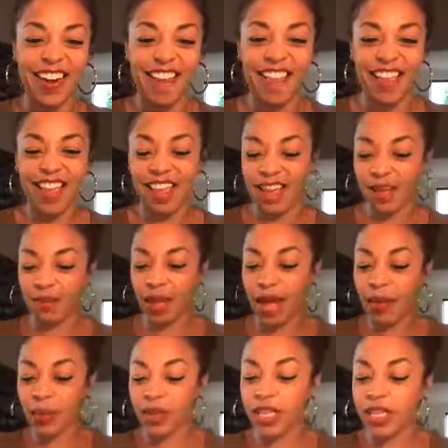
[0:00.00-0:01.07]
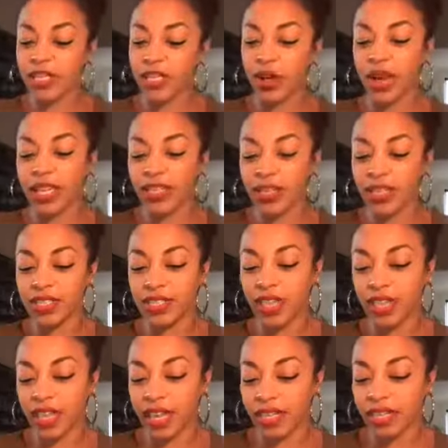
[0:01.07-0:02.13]
I really, so okay, so these are the
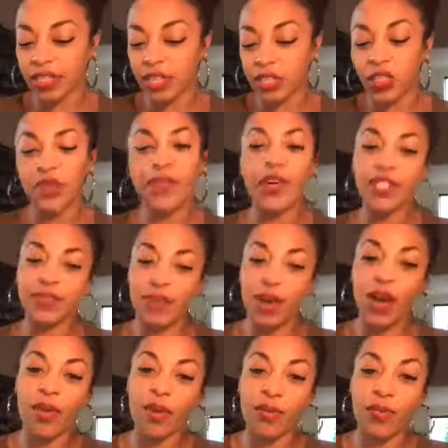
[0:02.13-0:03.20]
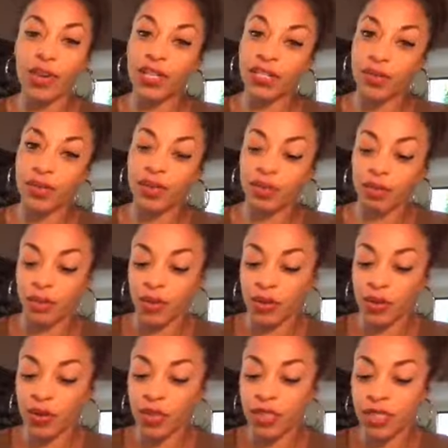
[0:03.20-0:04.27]
things. So first of all, I want to finish the Course in
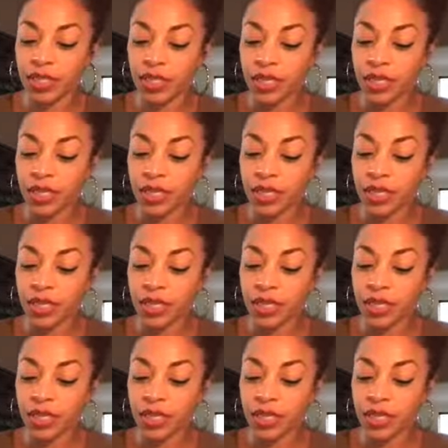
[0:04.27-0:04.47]
Miracles.